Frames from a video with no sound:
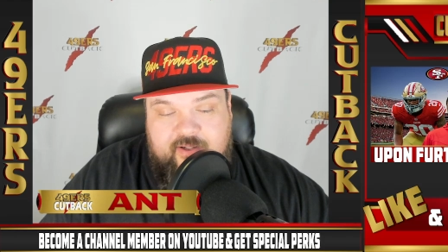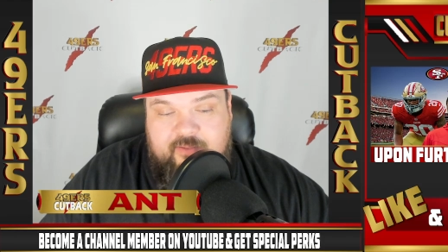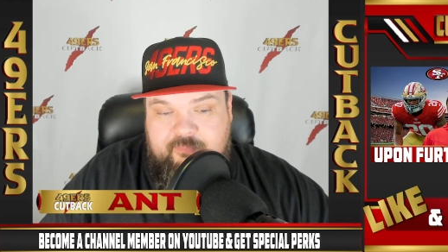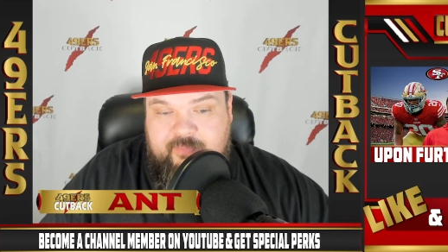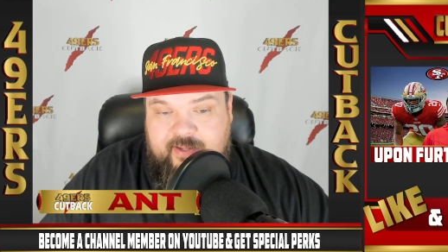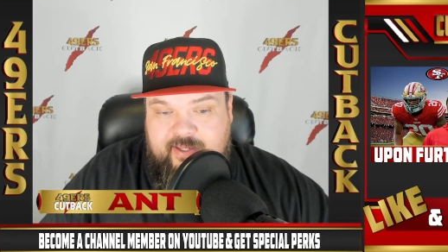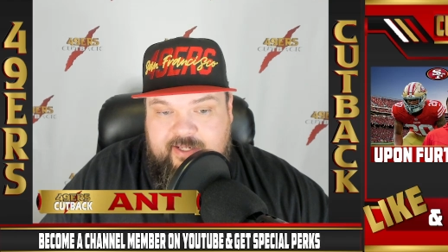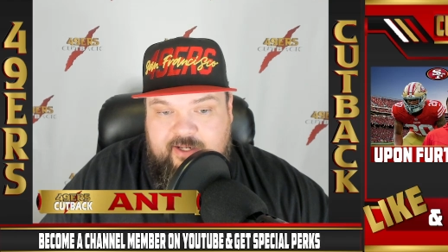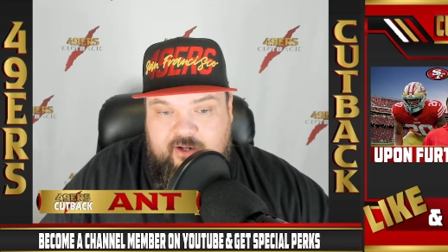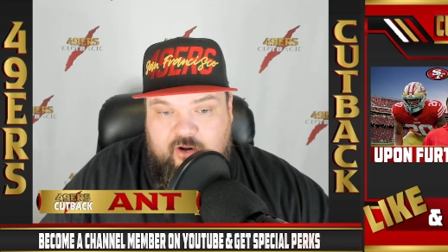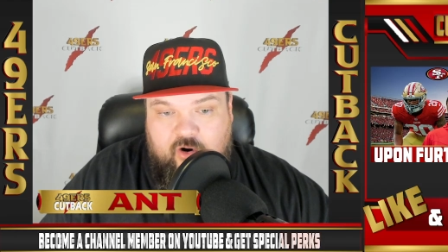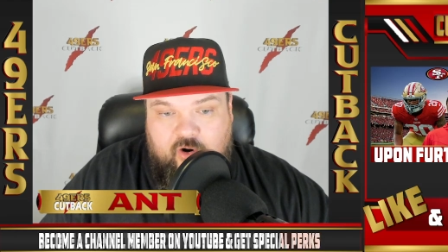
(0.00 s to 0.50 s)
It
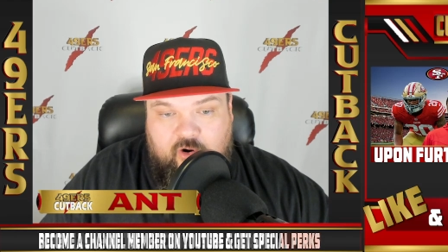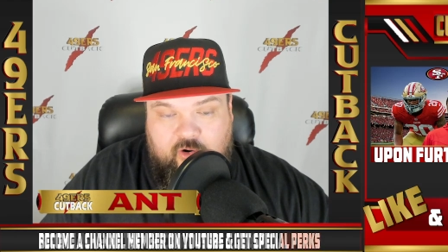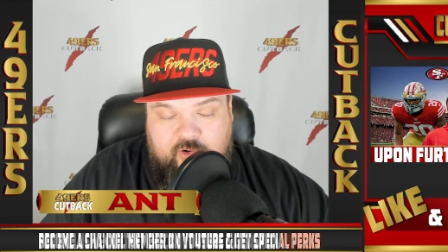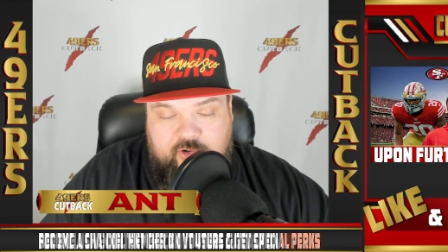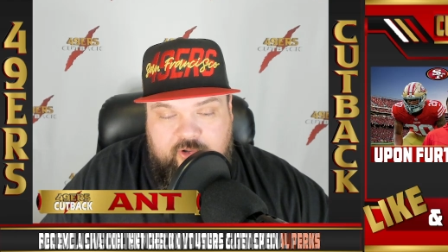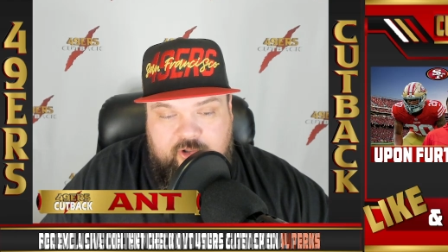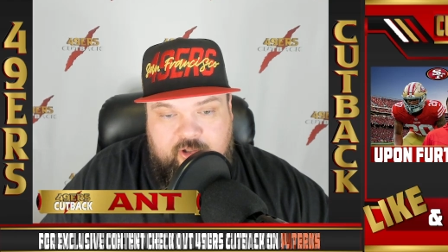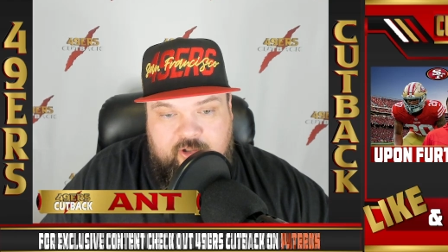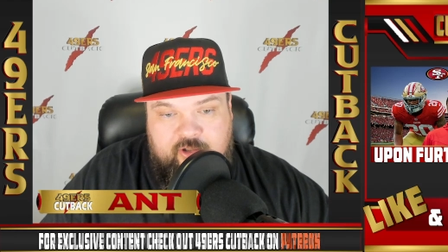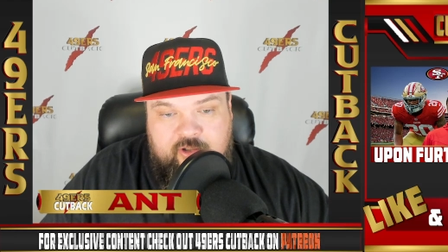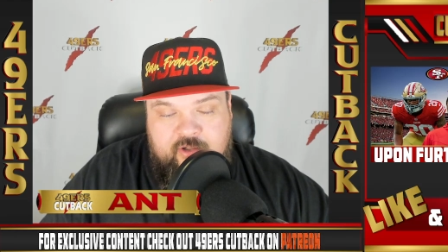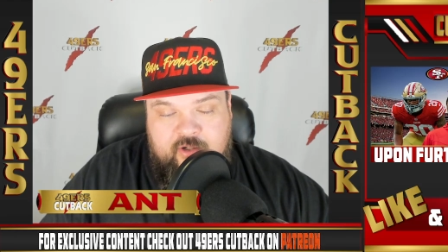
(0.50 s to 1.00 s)
made it
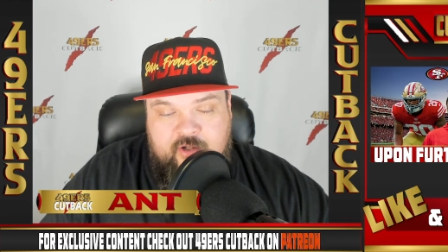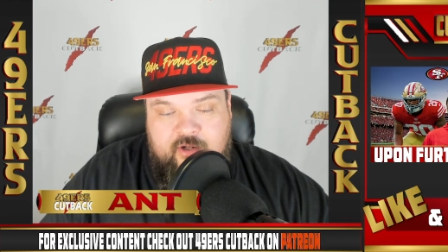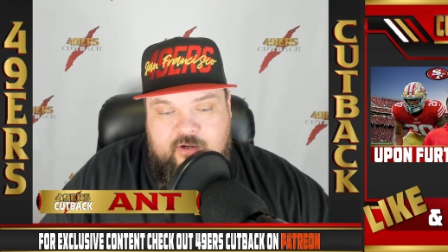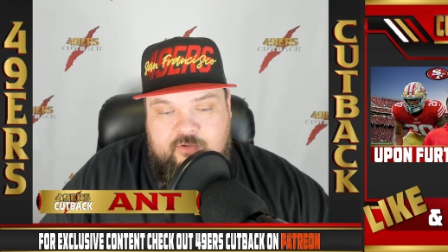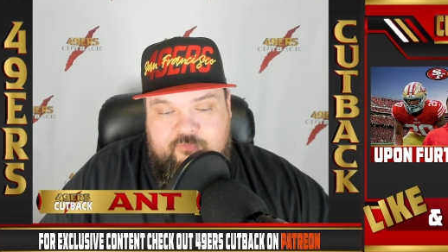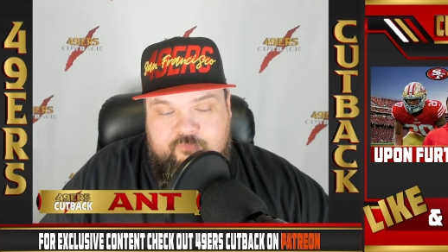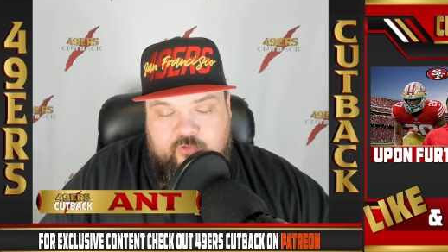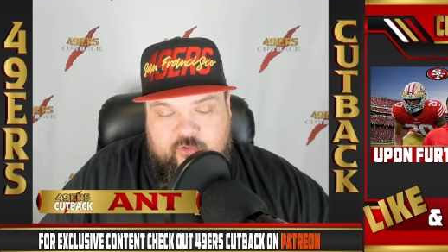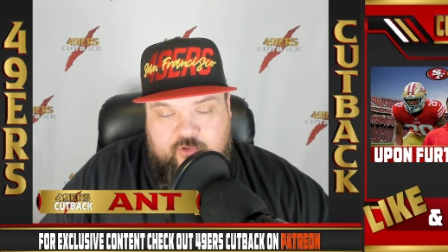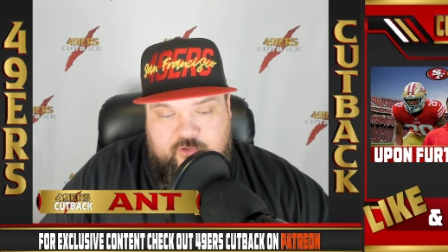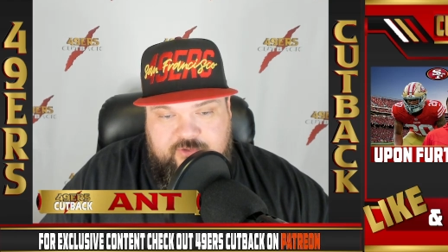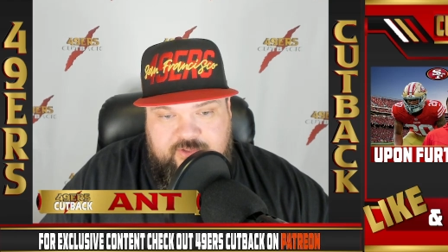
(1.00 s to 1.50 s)
harder
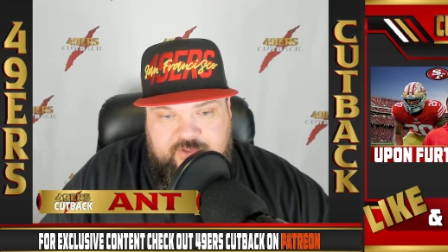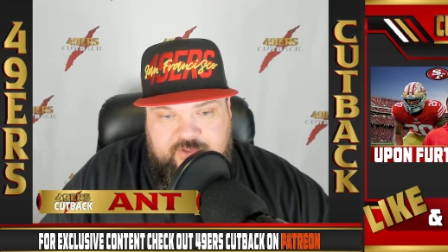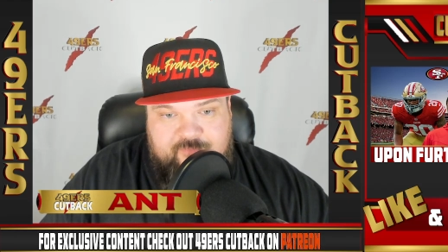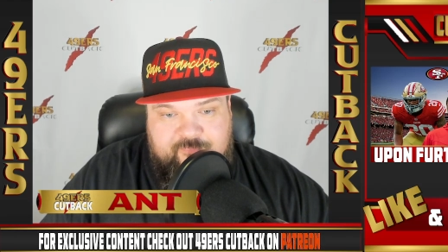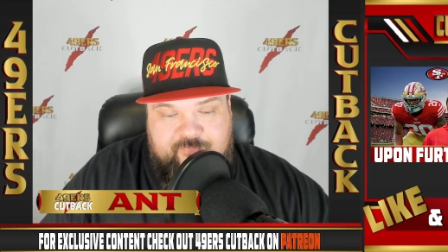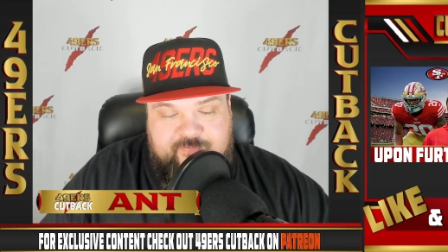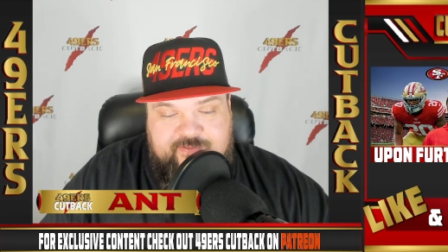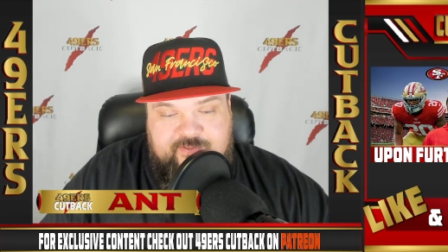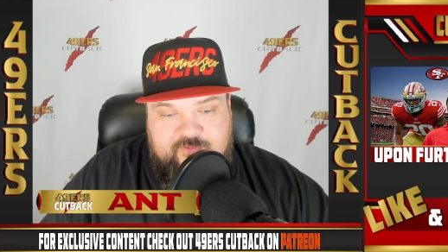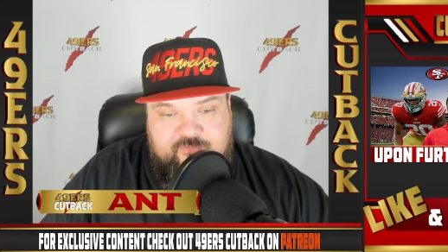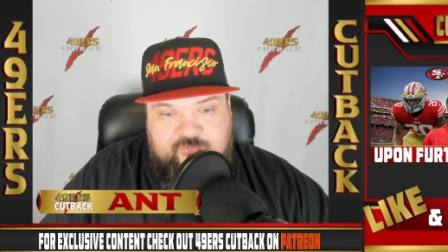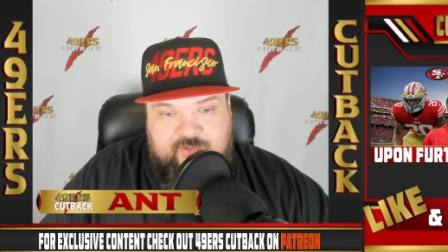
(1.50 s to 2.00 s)
for those
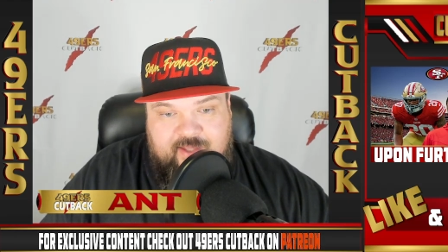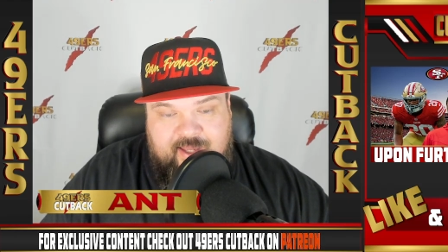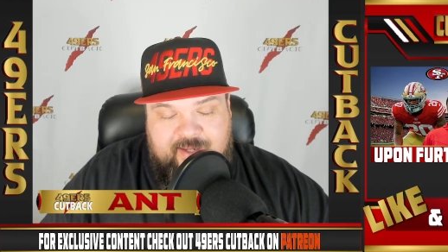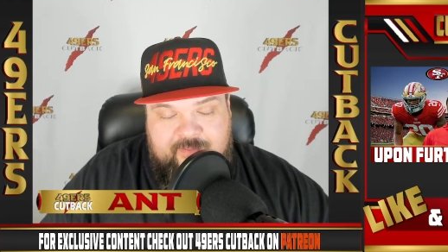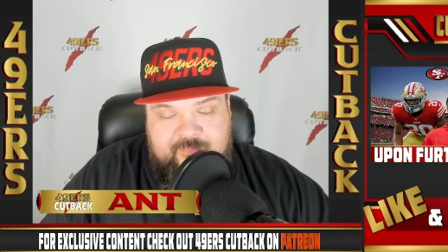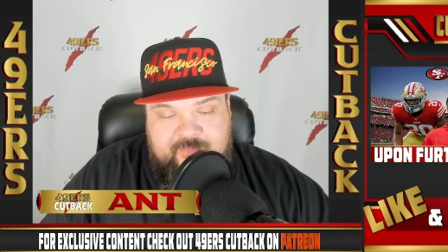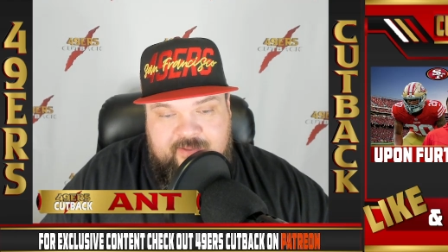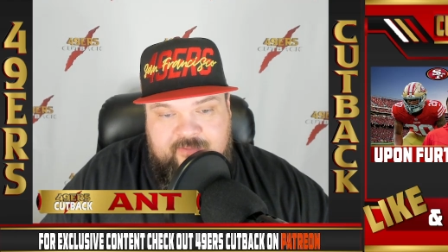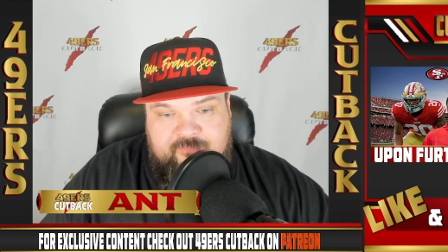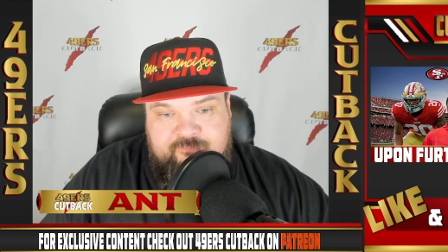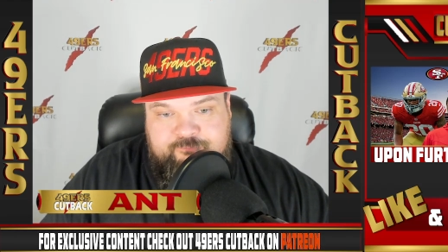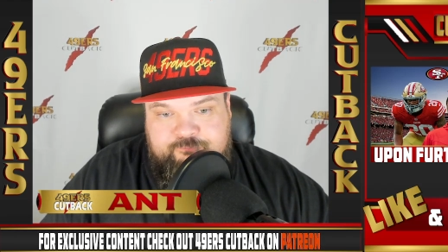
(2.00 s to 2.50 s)
offensive
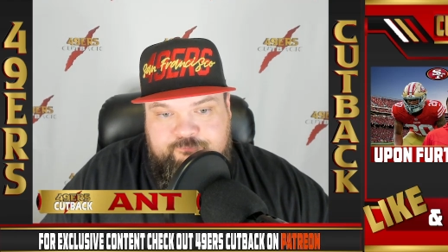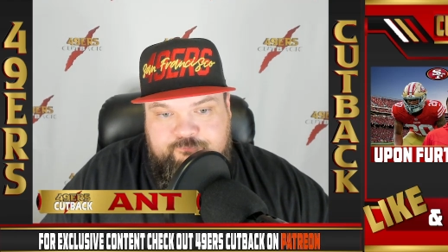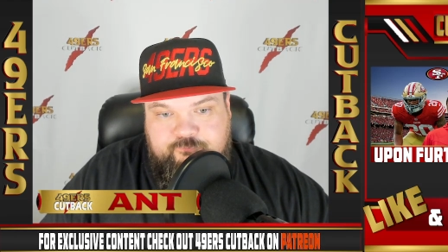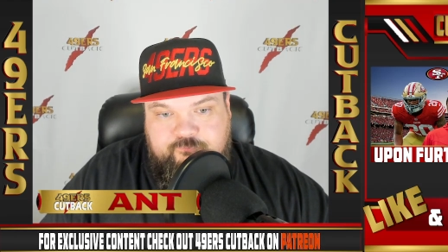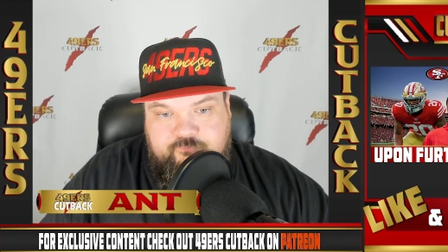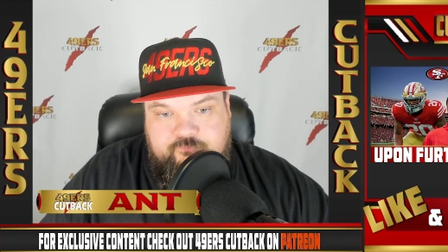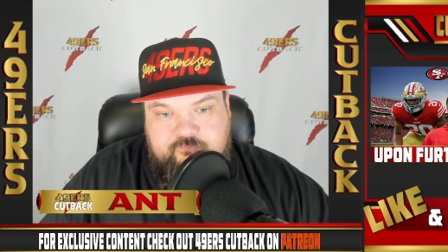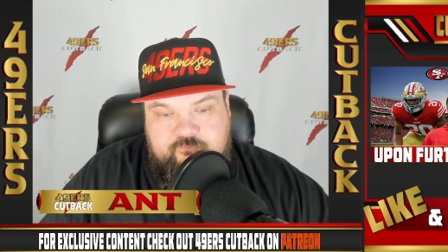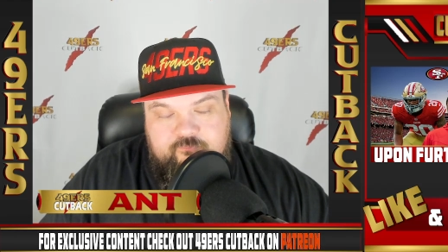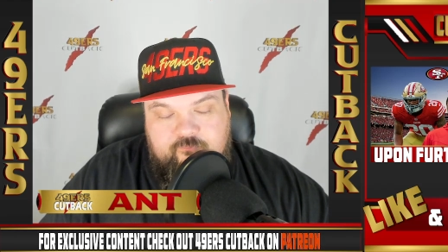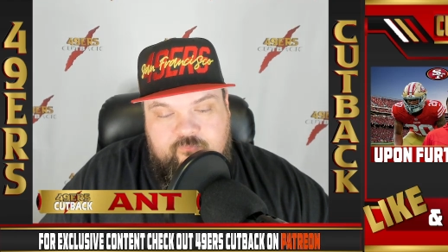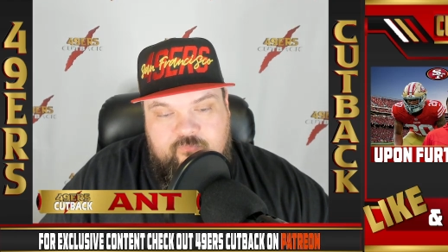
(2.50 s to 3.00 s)
linemen
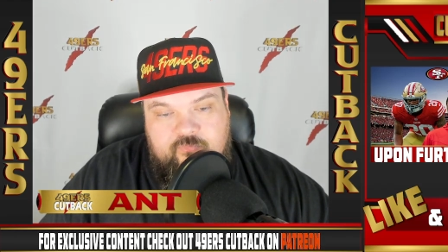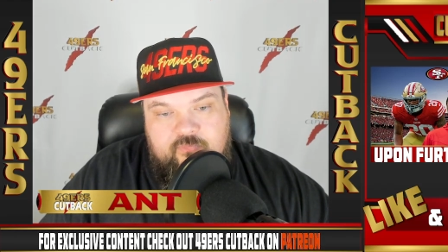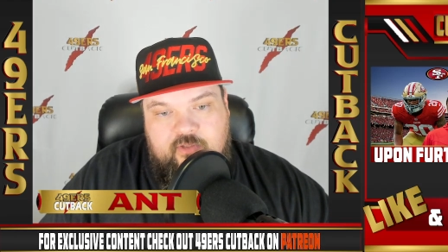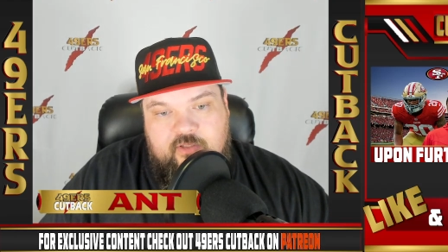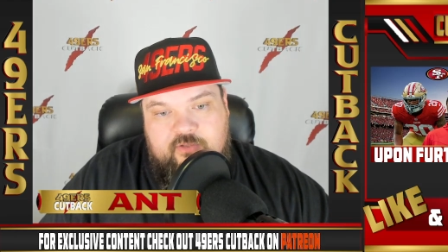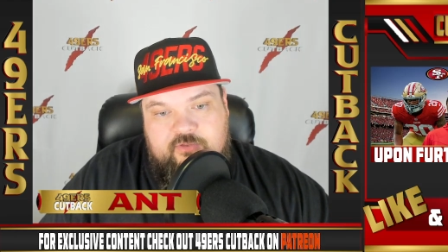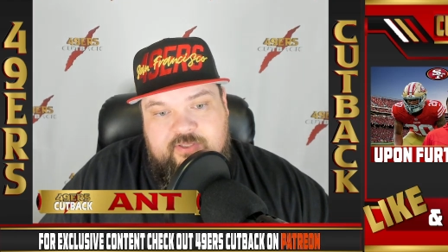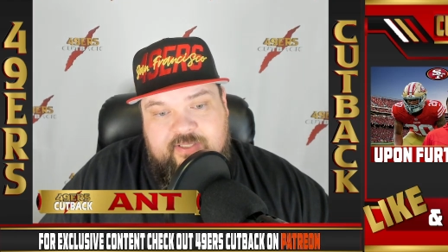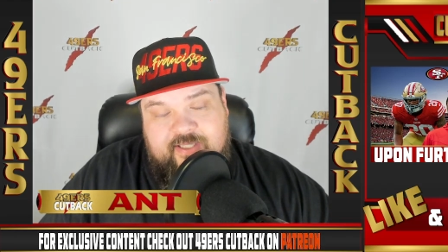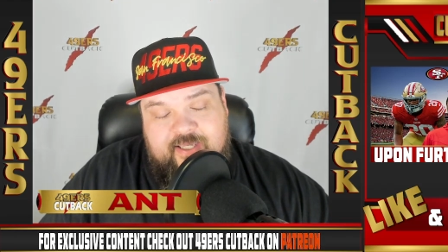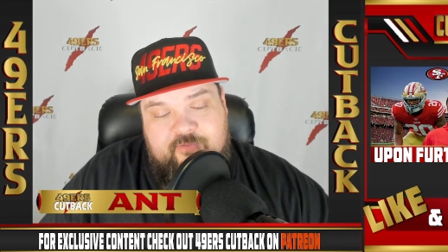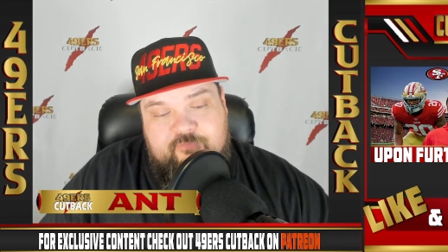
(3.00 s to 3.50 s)

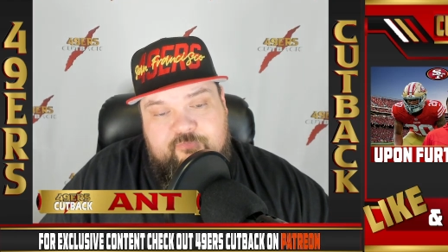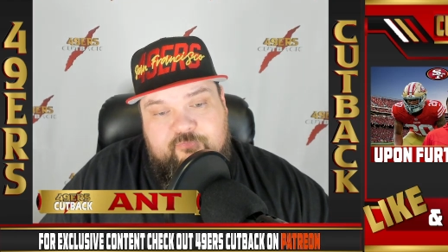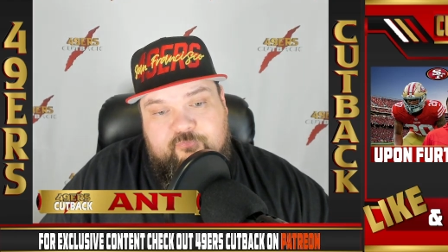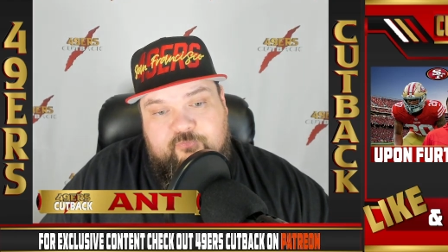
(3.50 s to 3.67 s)
to get